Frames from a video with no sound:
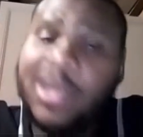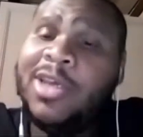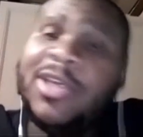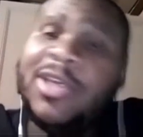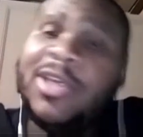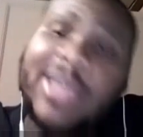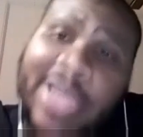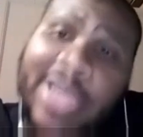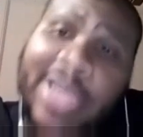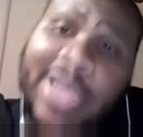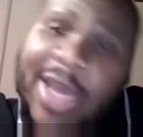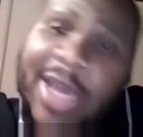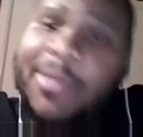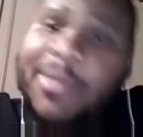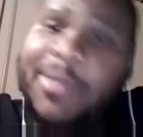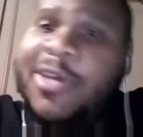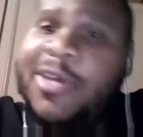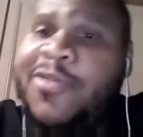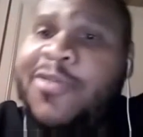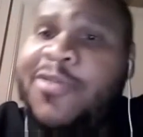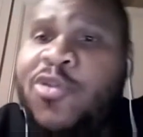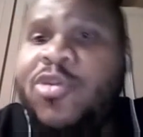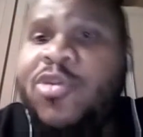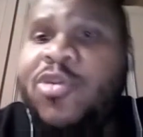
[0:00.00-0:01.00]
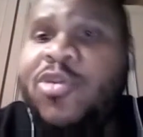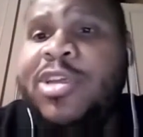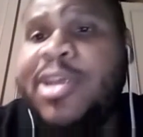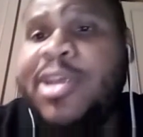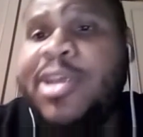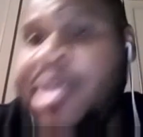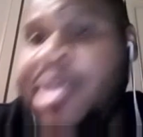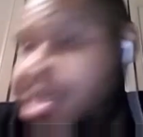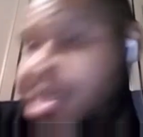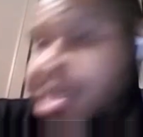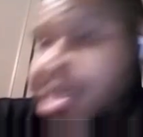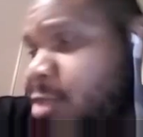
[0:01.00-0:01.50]
Get at me if you need it
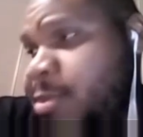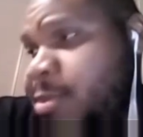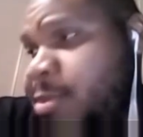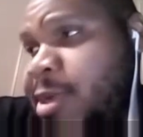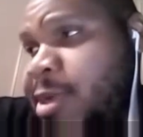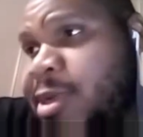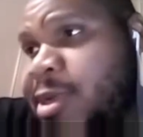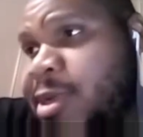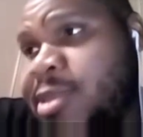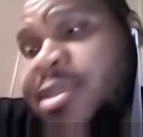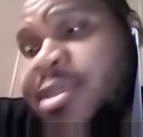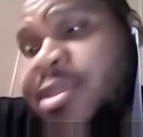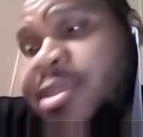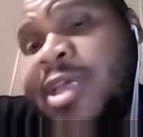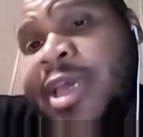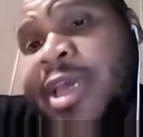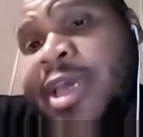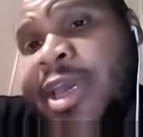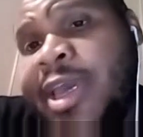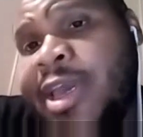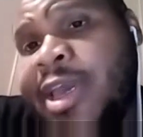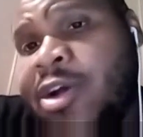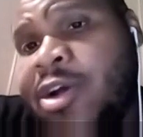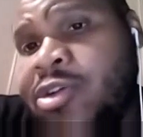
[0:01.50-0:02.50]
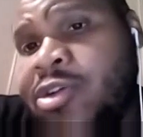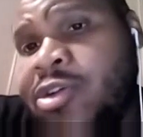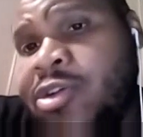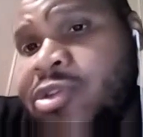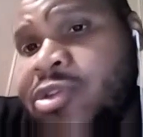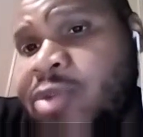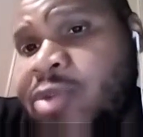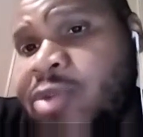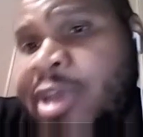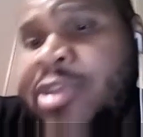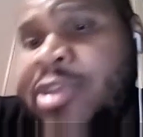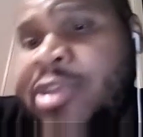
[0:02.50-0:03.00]
customized and
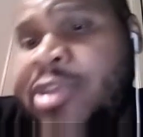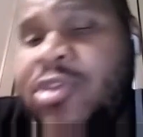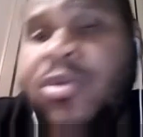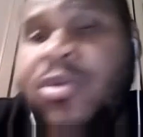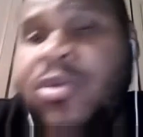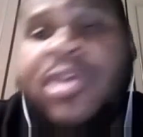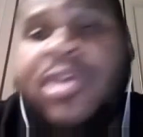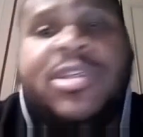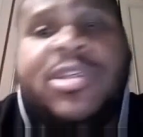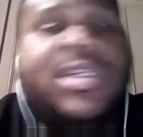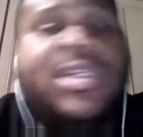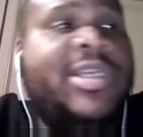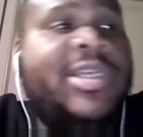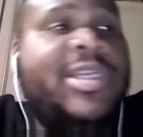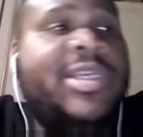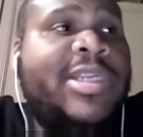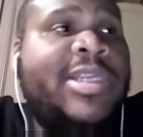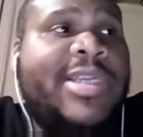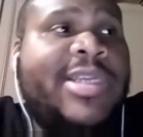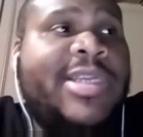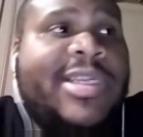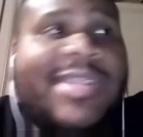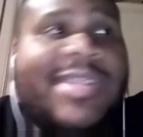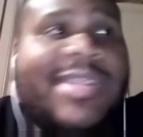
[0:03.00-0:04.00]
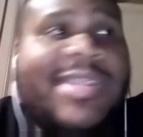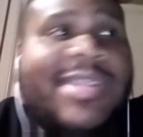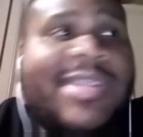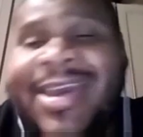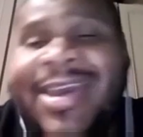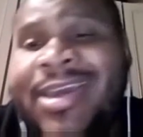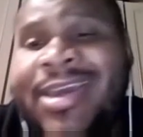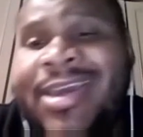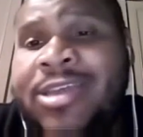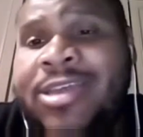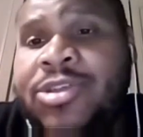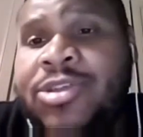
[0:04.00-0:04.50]
also H2H Cleaning. It is at
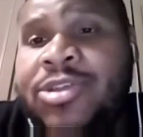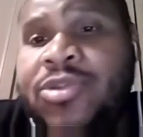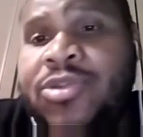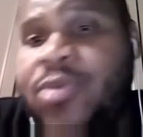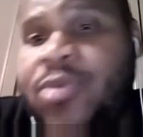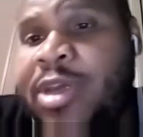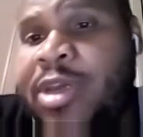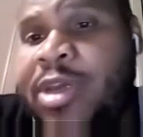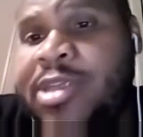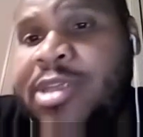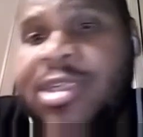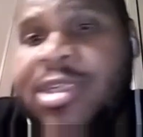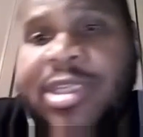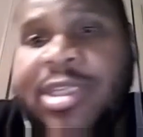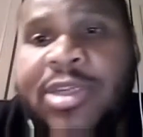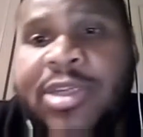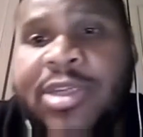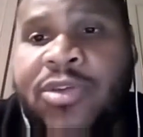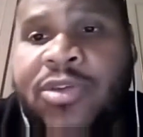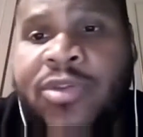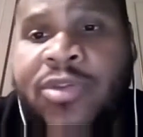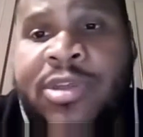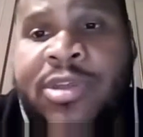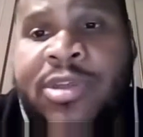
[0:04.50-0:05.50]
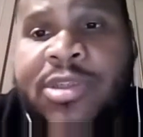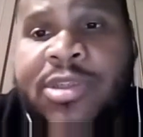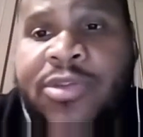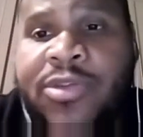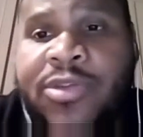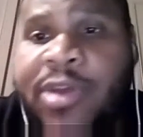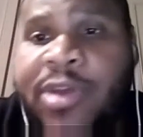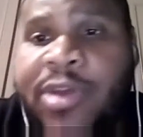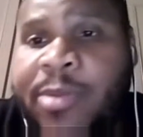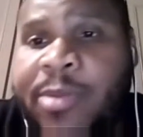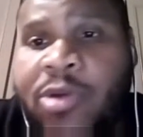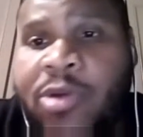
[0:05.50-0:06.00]
H2H Cleaning on
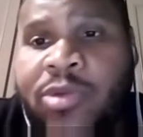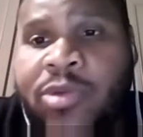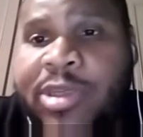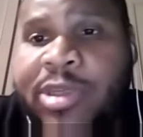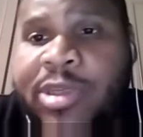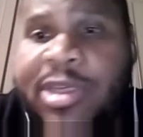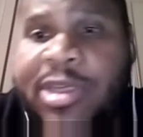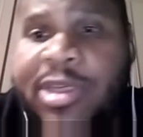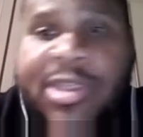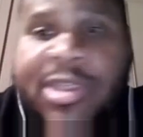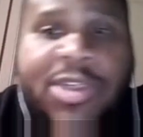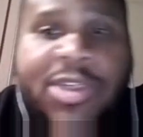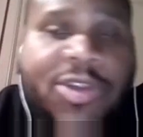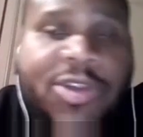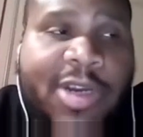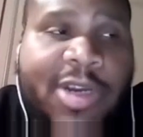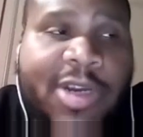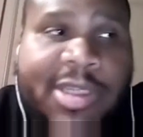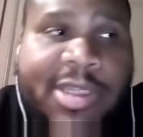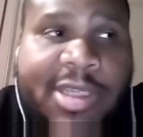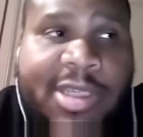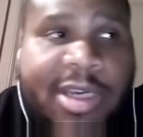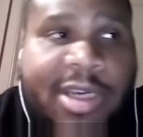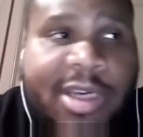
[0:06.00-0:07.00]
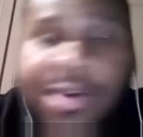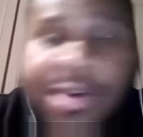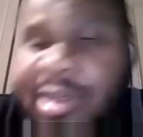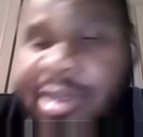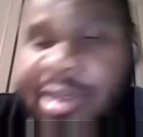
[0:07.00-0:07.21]
Instagram only. It is a tri state area